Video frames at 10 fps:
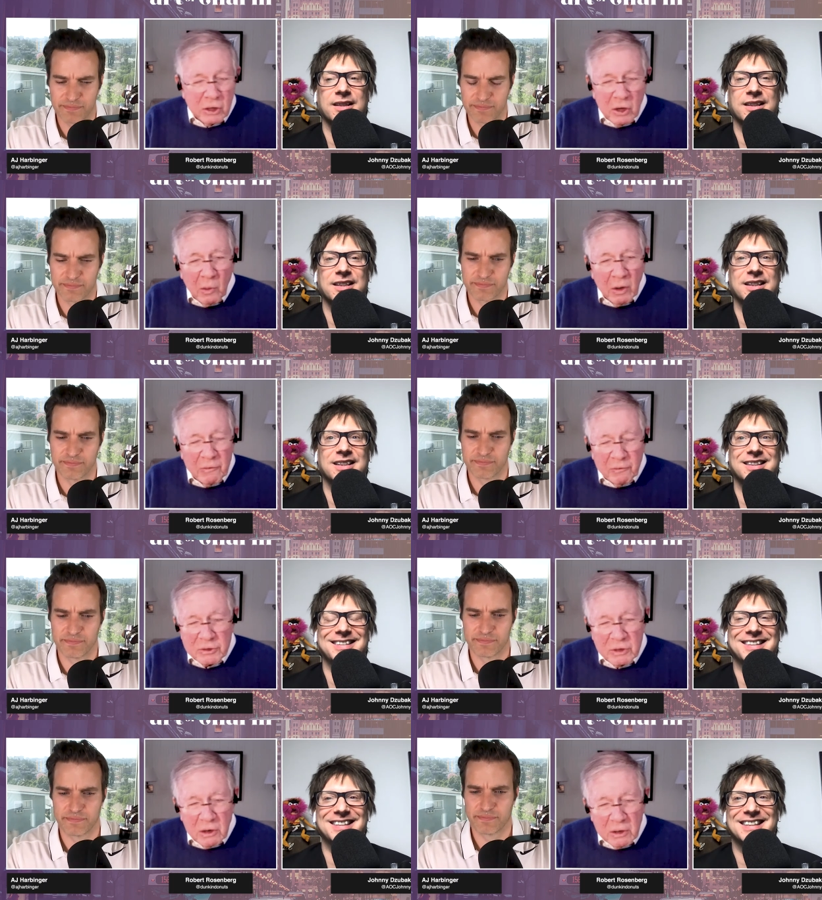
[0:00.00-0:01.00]
Speaker 1: ago when I
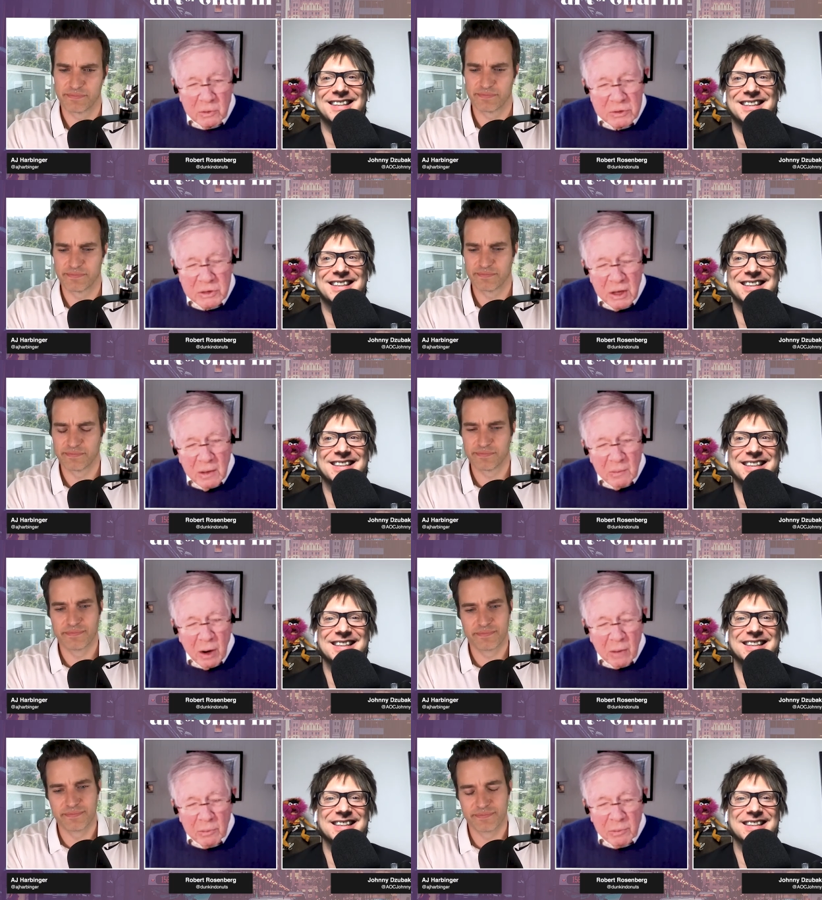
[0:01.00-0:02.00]
first started, it was
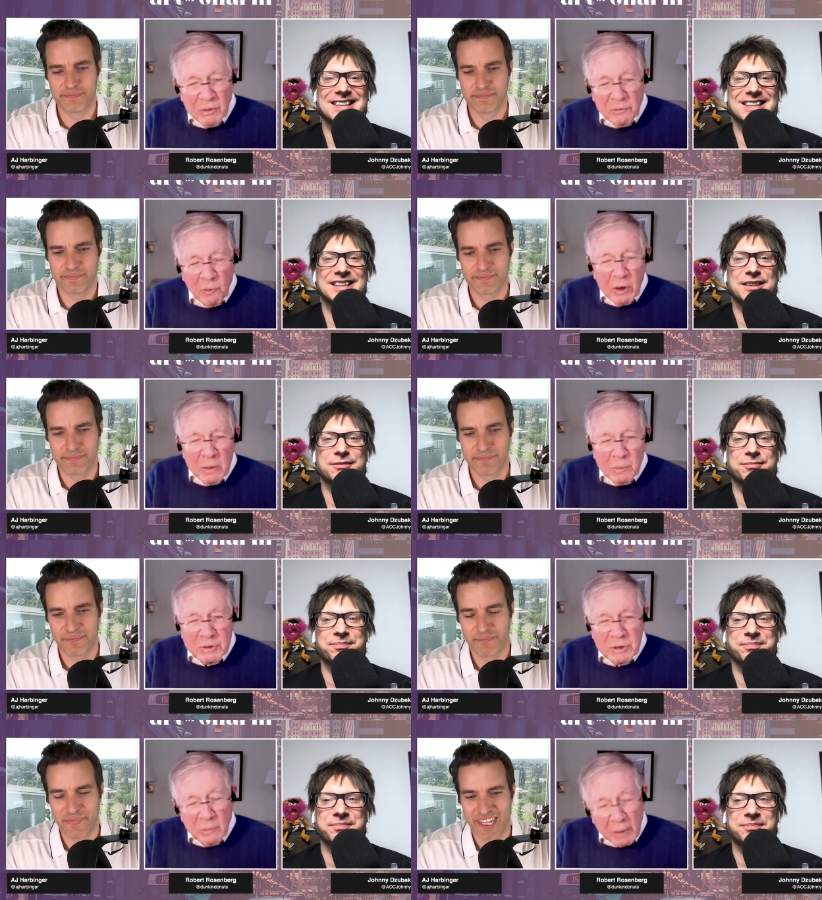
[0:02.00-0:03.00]
probably forty
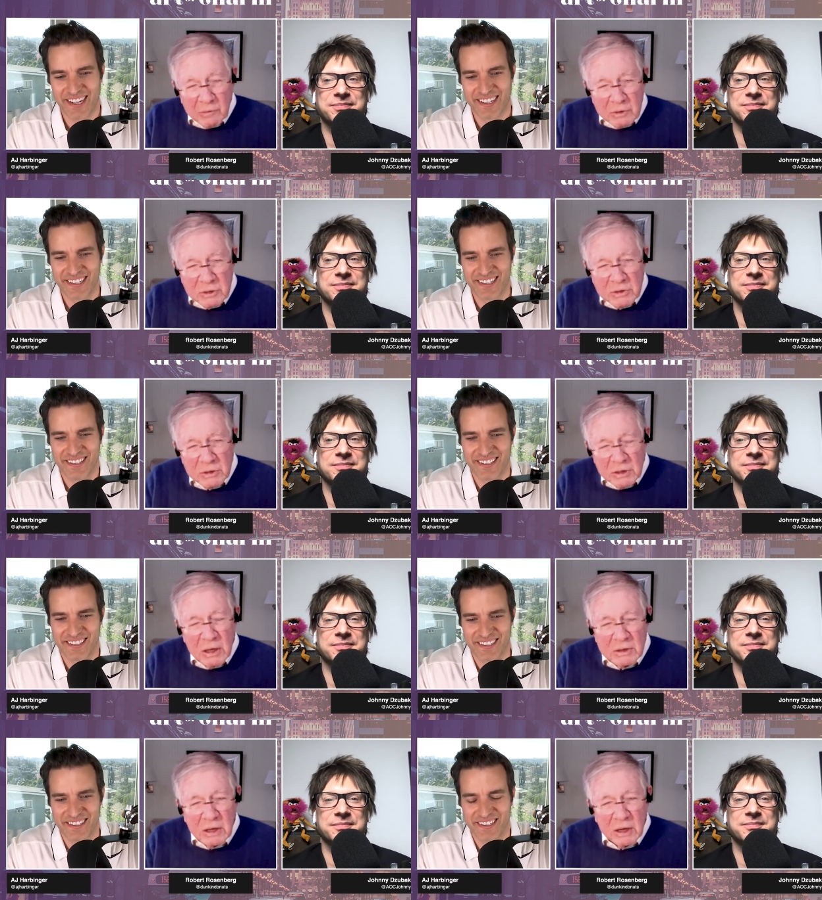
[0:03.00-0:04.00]
percent beverages. It,
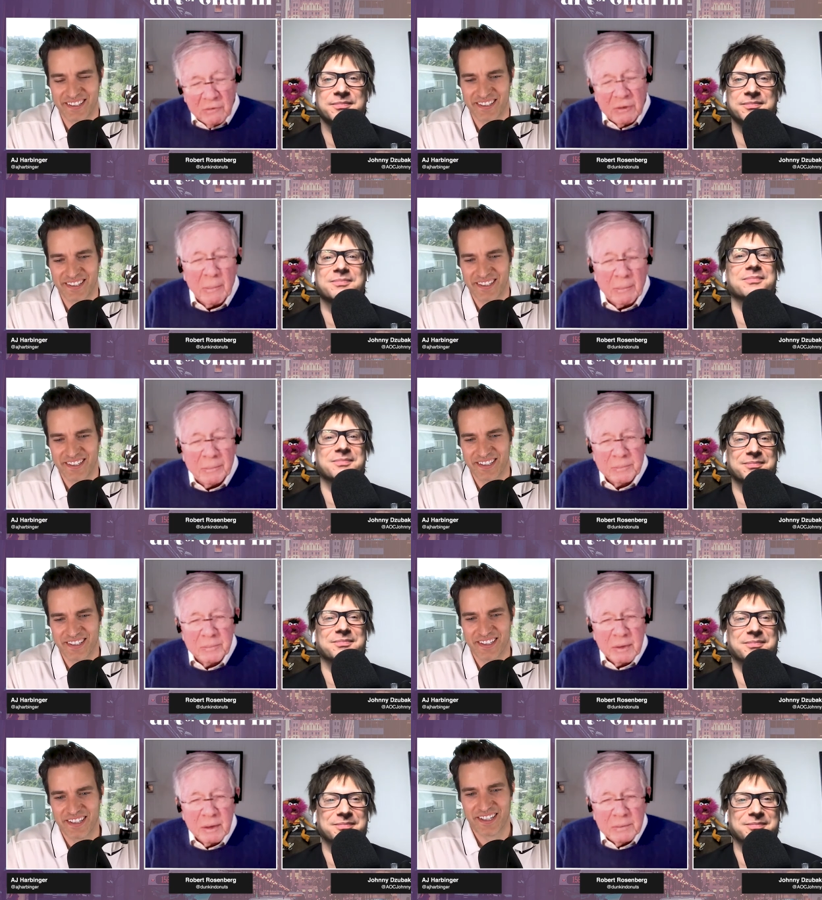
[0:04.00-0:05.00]
it had done a flip.
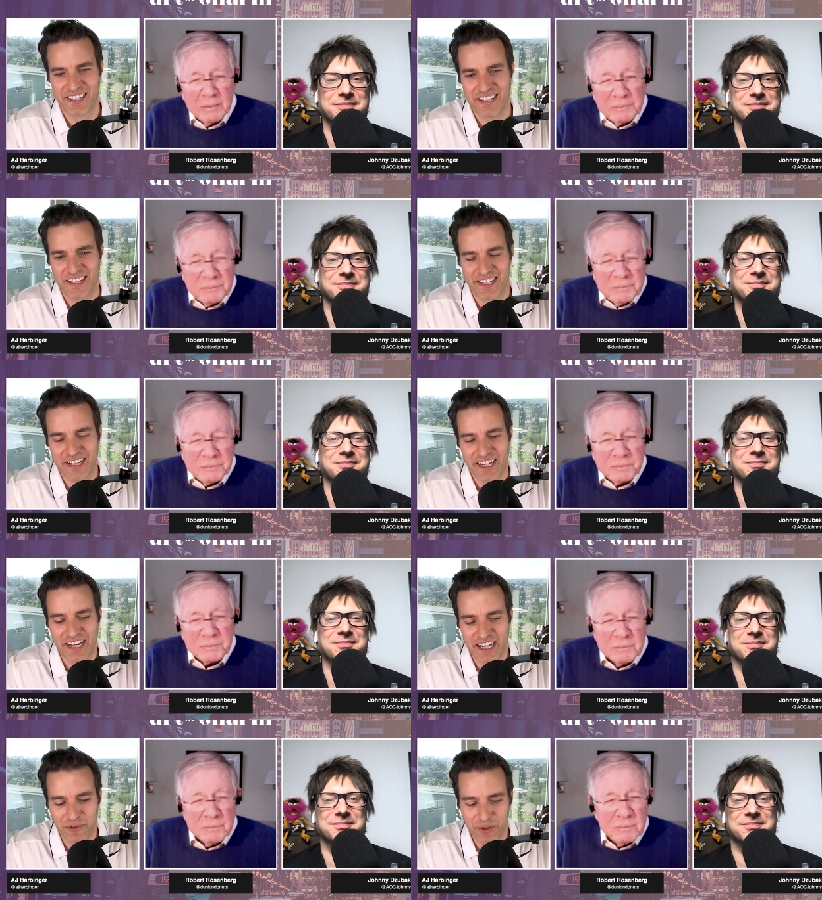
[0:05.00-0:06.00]

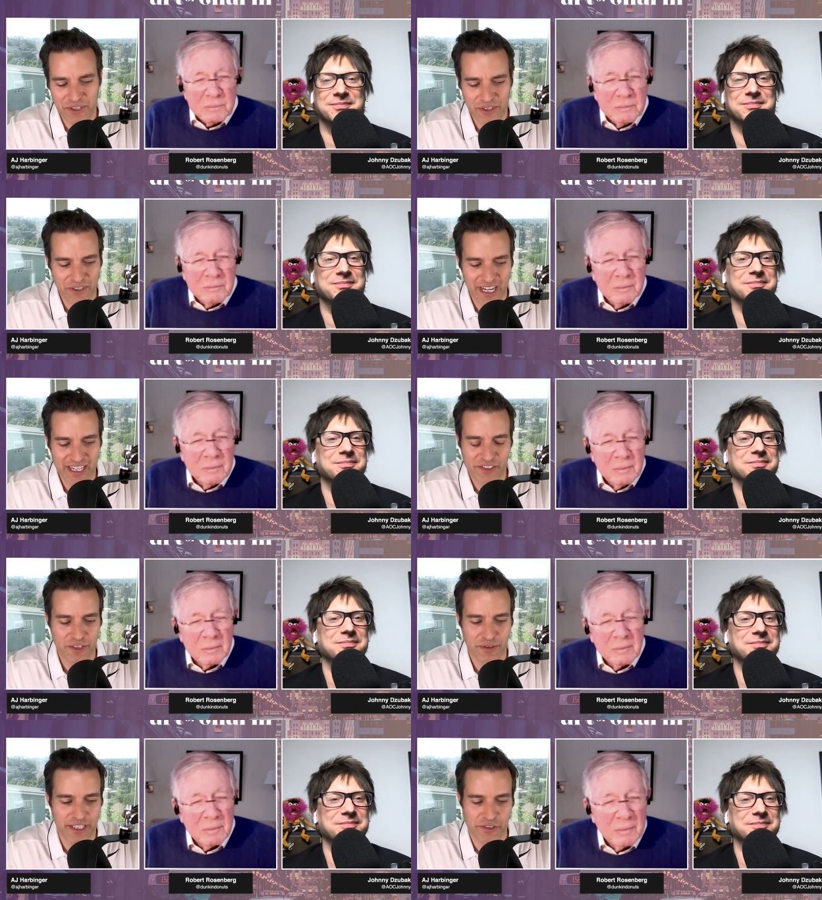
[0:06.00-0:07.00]
Speaker 2: Well, your last
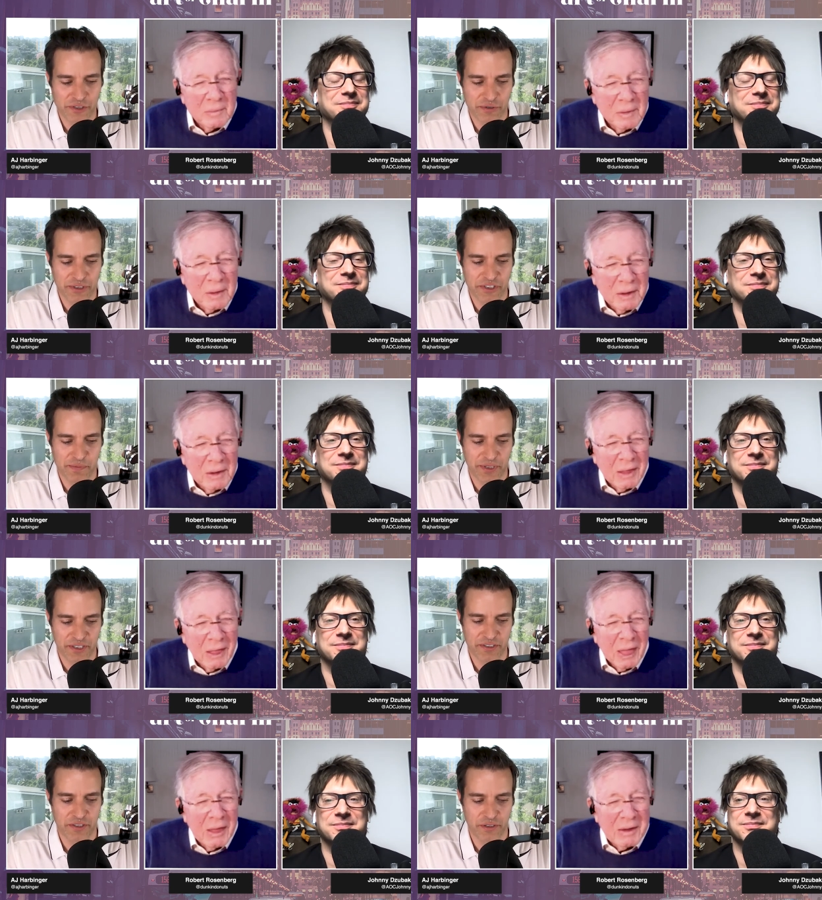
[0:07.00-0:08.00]
two answers really
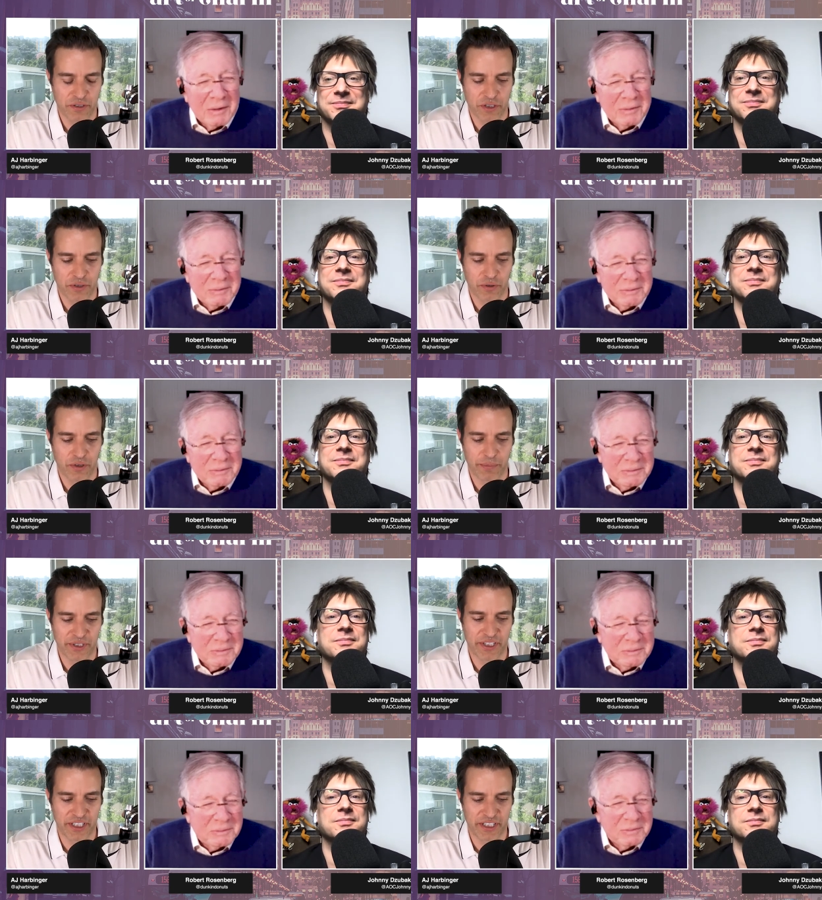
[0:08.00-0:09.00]
speak to your
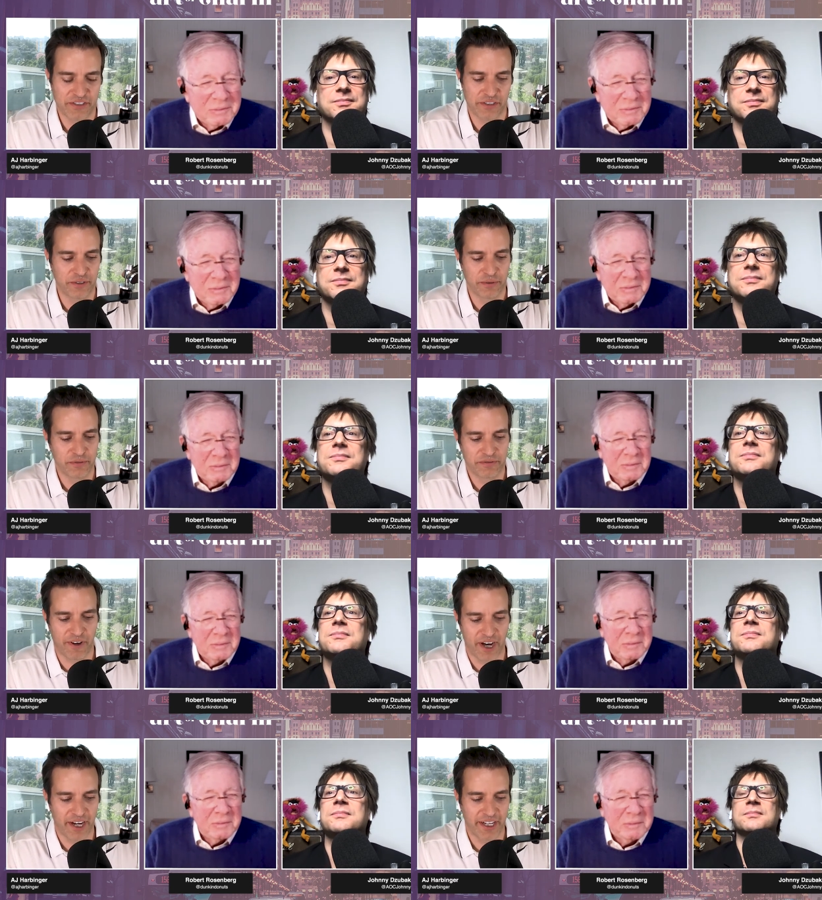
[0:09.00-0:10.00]
ability to
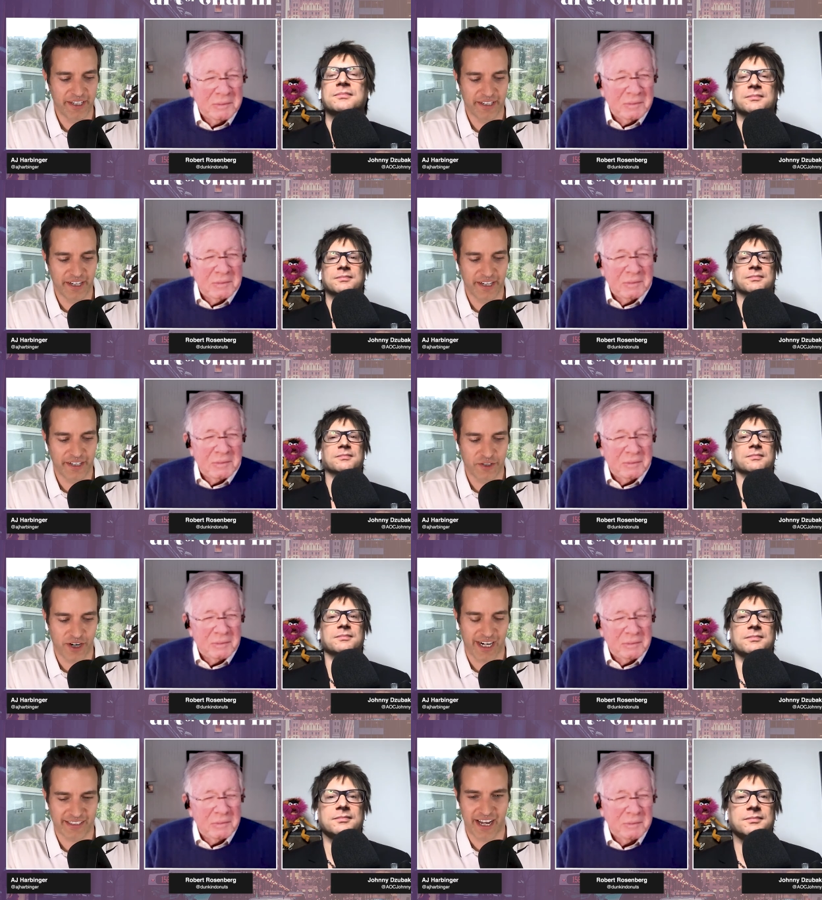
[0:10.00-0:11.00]
find and
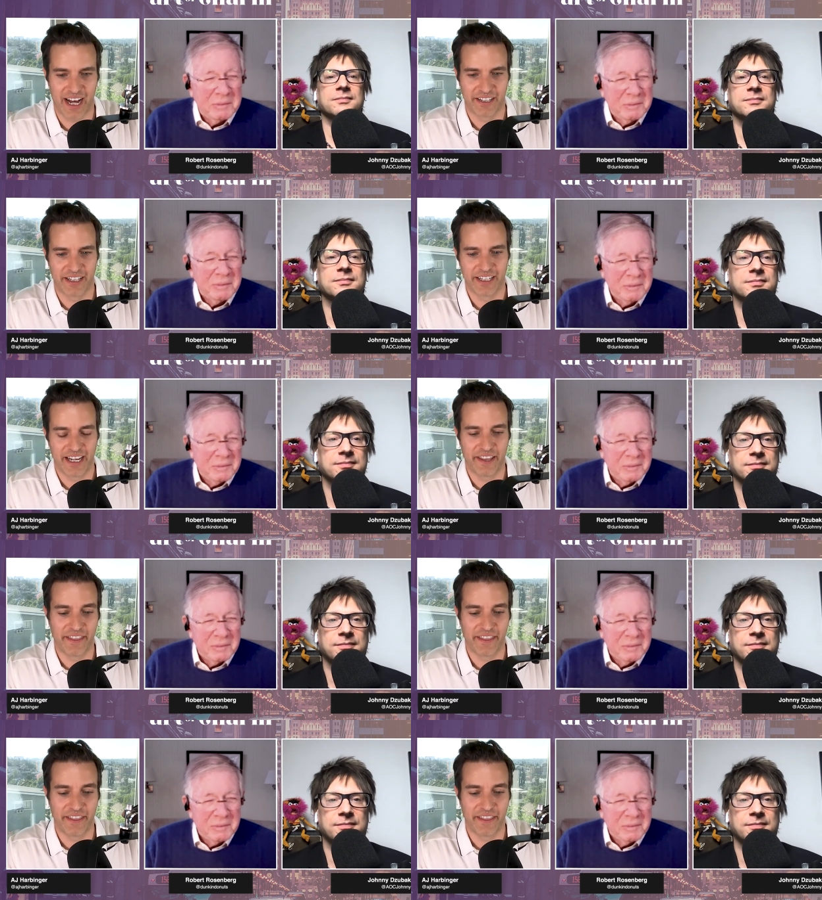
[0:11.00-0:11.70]
attract talent and